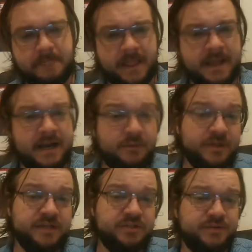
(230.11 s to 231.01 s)
And I really
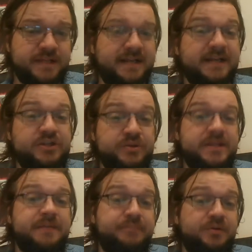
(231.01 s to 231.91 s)
enjoy that. And I enjoy that the
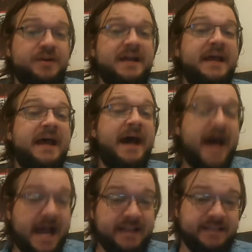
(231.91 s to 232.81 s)
book
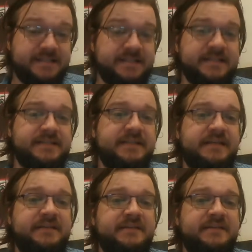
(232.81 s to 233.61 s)
highlights these things,